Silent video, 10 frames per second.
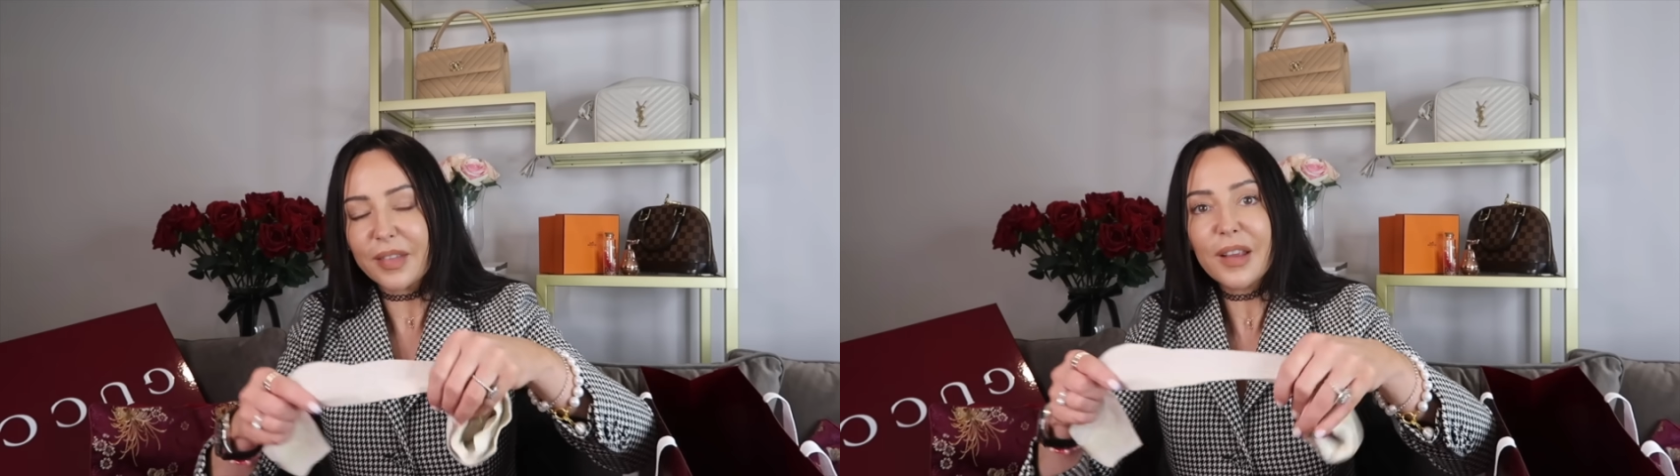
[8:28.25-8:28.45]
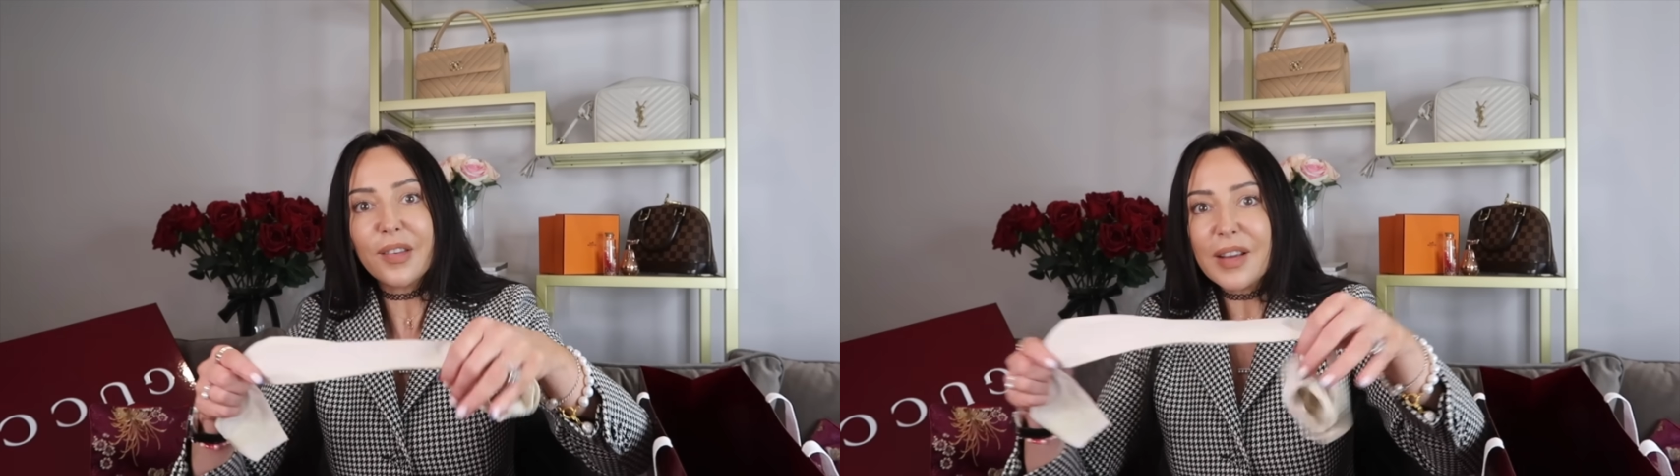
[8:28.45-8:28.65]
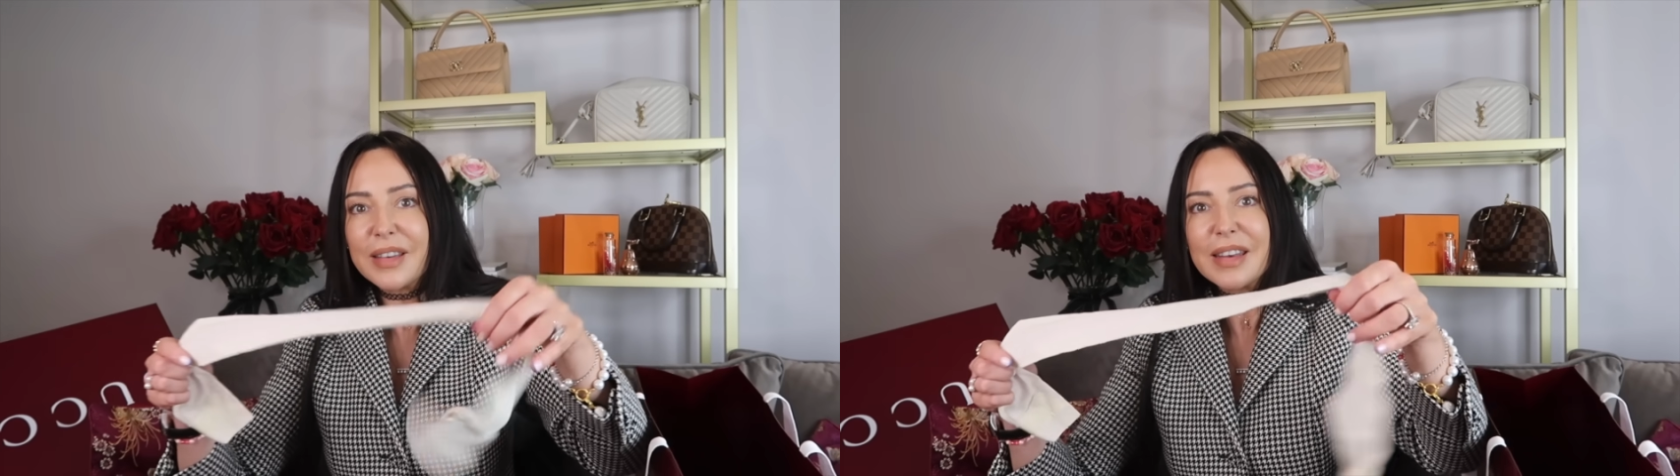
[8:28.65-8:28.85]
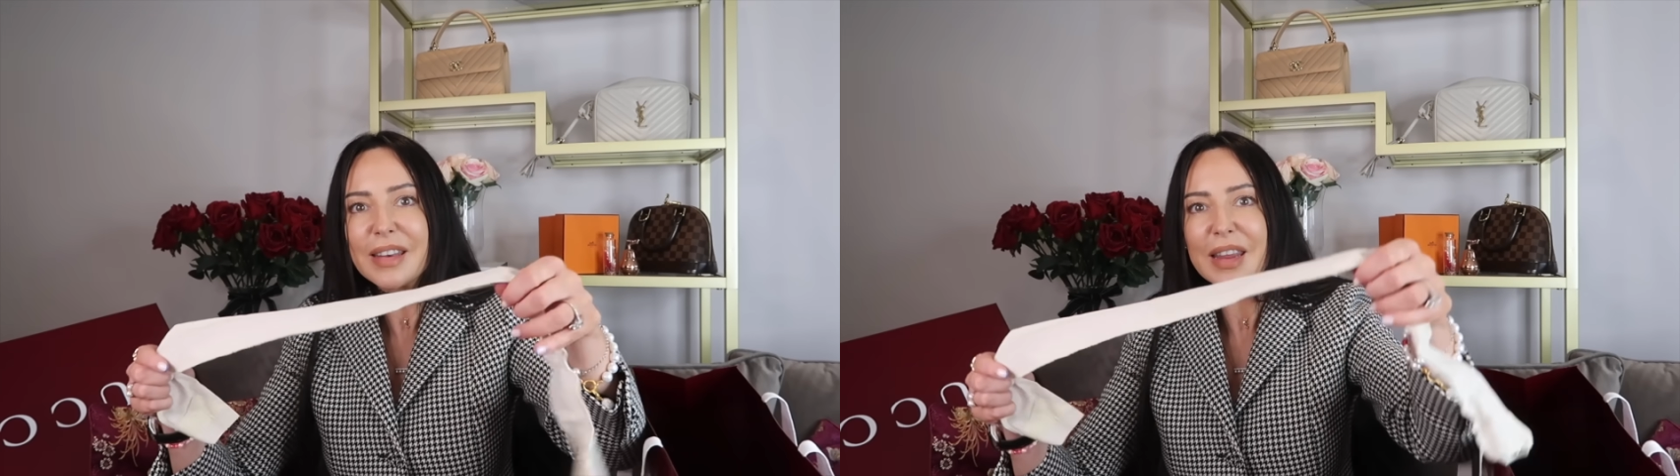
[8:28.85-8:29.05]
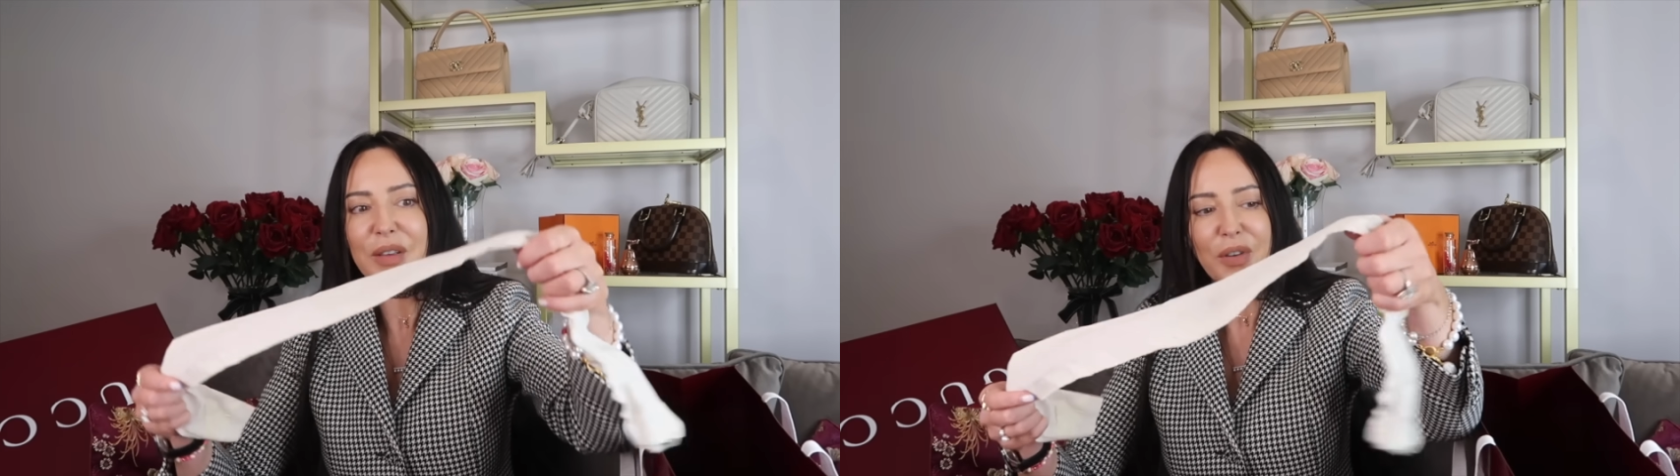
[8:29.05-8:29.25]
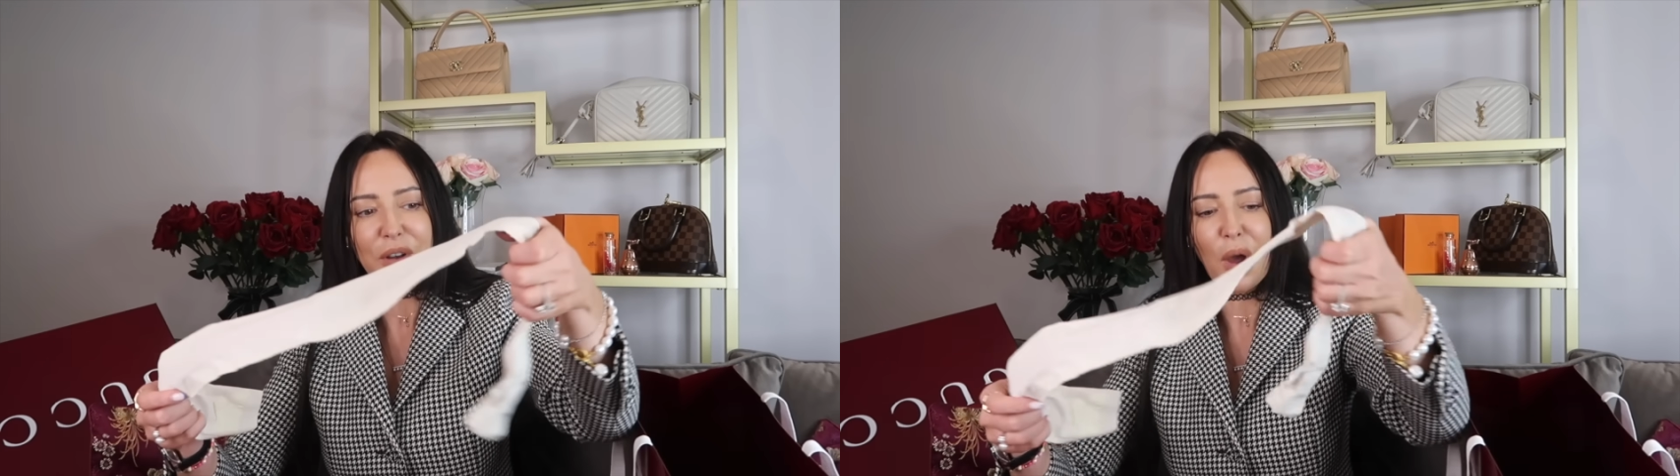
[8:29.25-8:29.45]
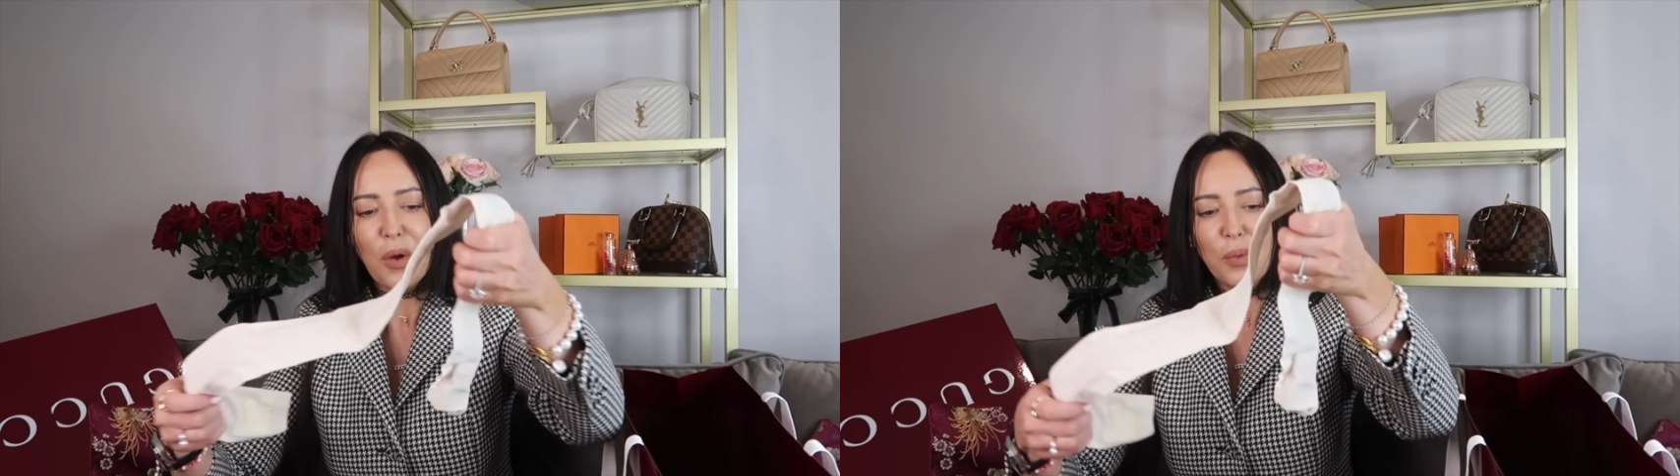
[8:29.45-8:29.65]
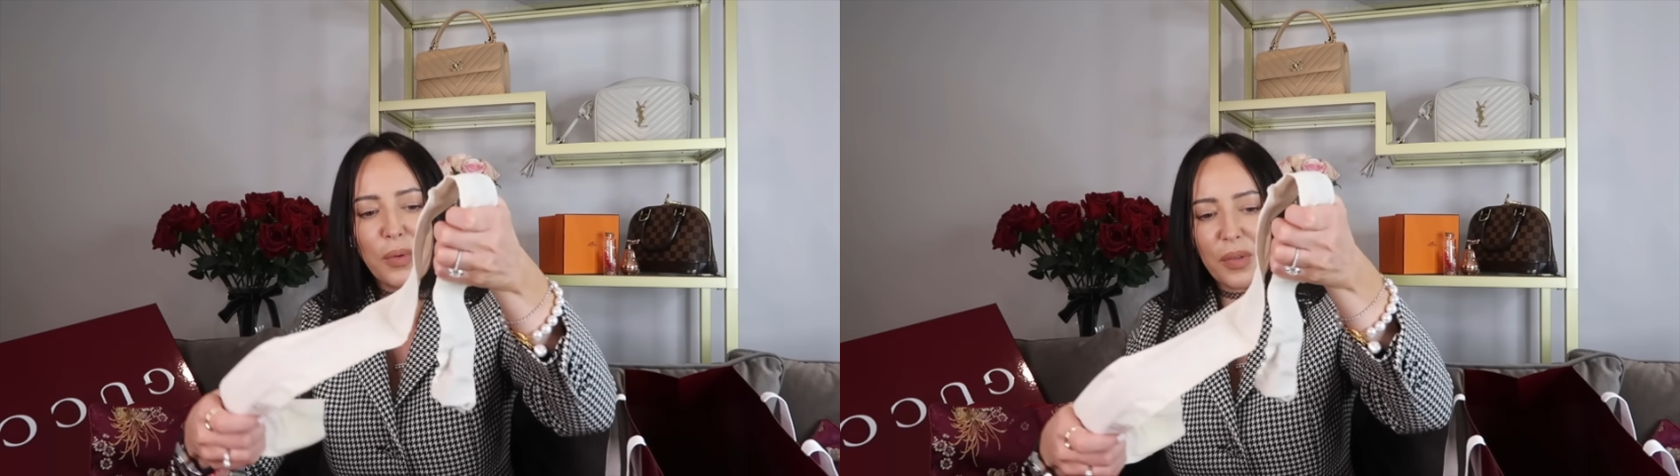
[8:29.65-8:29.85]
This I didn't even
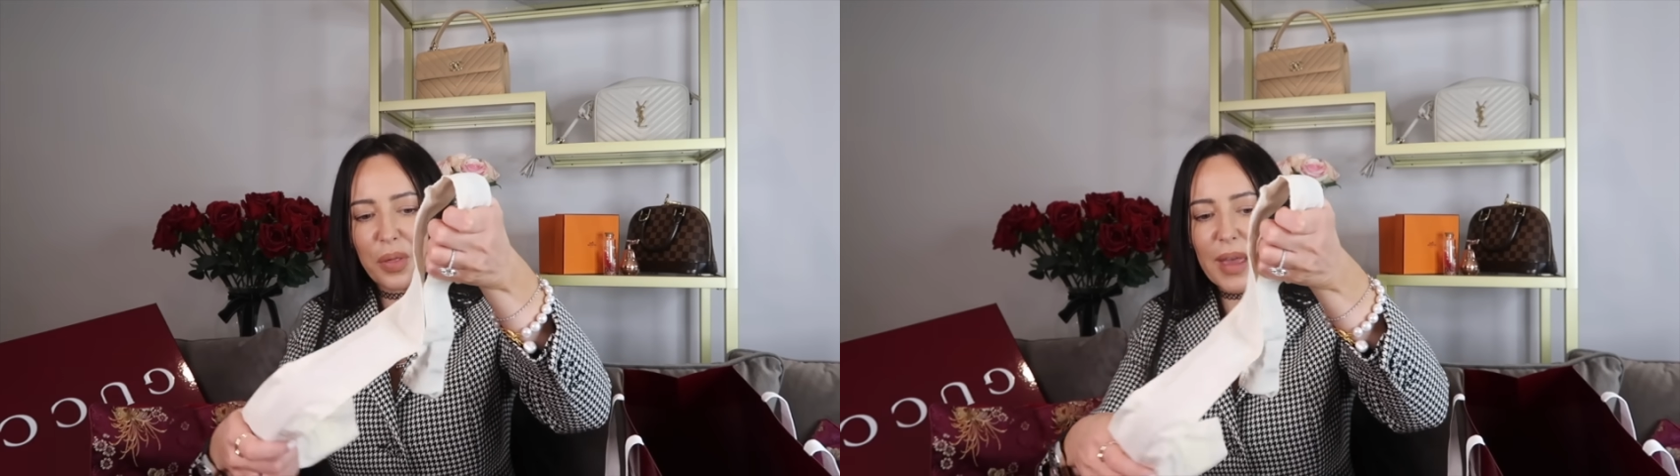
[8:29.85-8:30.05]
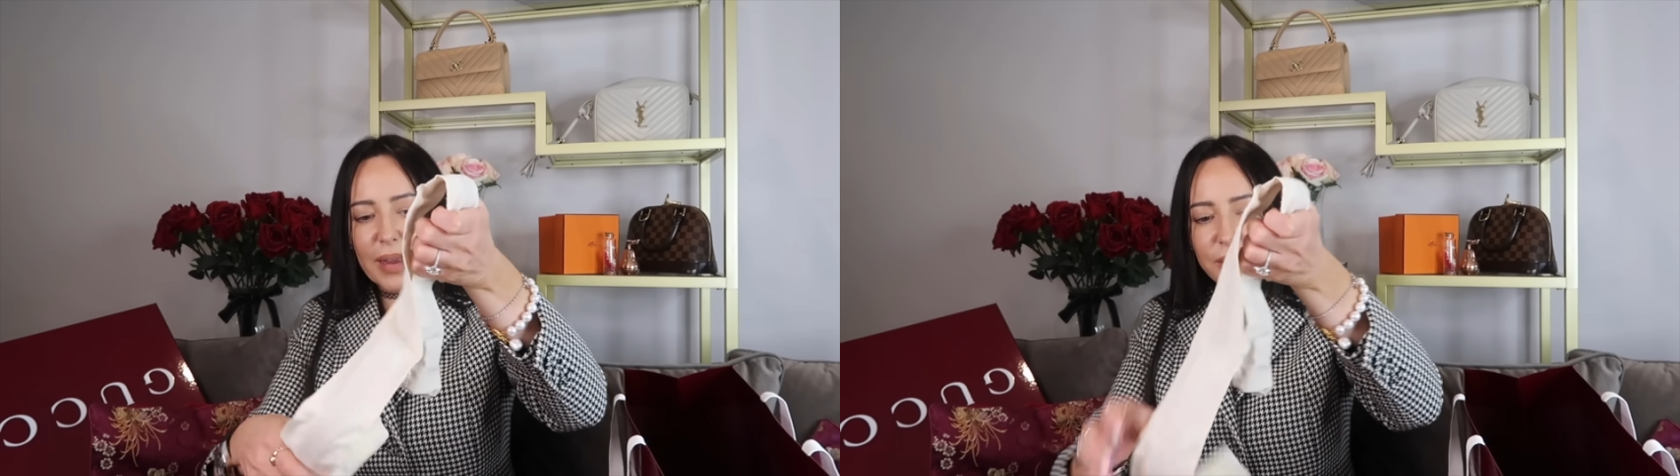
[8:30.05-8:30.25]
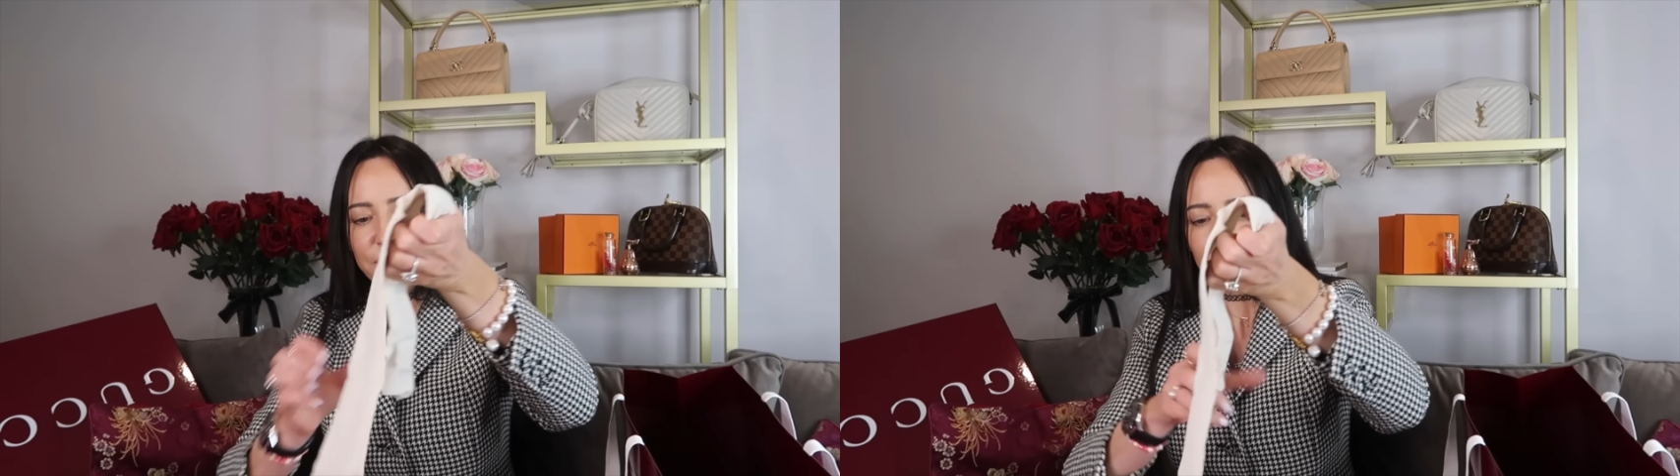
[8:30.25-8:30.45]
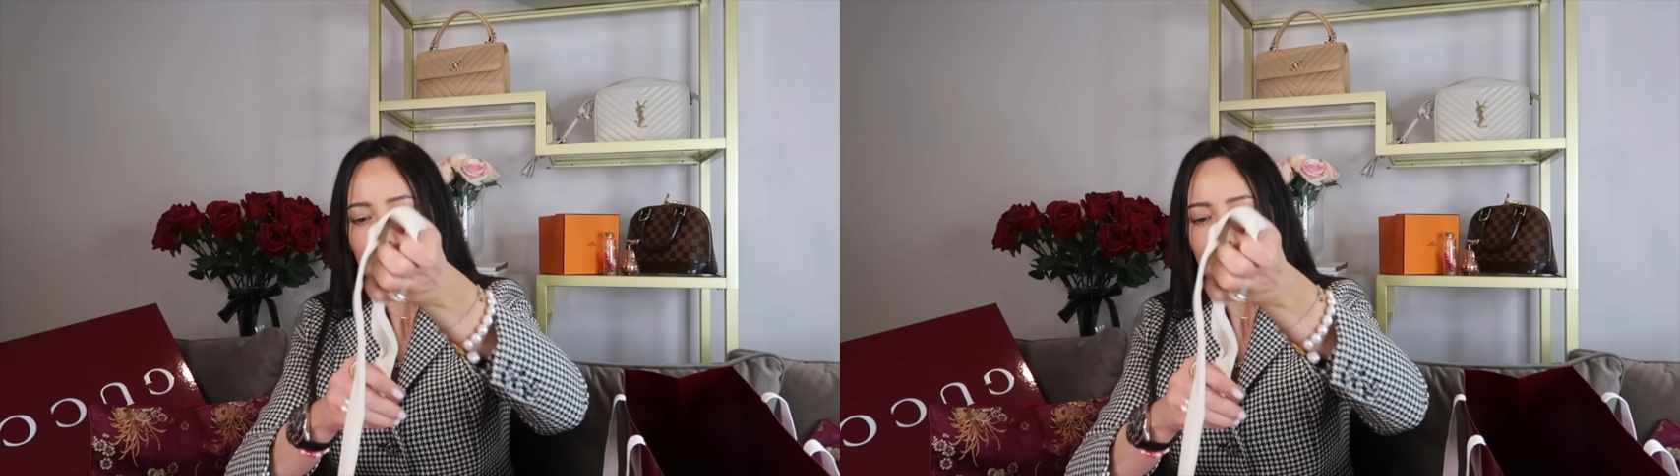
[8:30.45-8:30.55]
know was a thing.